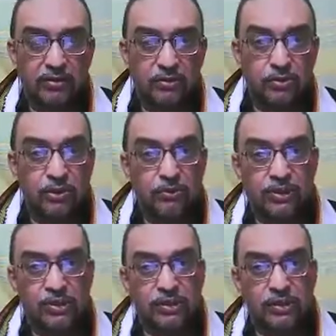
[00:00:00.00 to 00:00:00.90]
So your
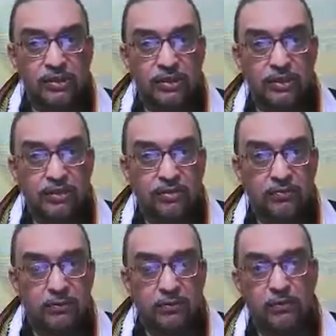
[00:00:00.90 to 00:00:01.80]
seasons
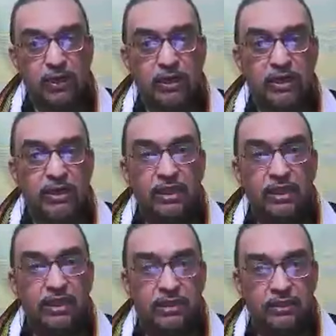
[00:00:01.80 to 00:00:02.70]
would fall
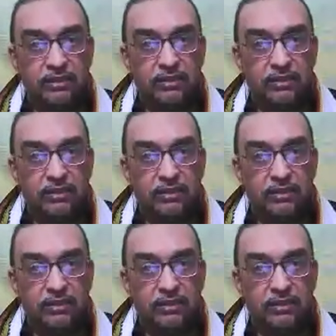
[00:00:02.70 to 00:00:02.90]
anywhere,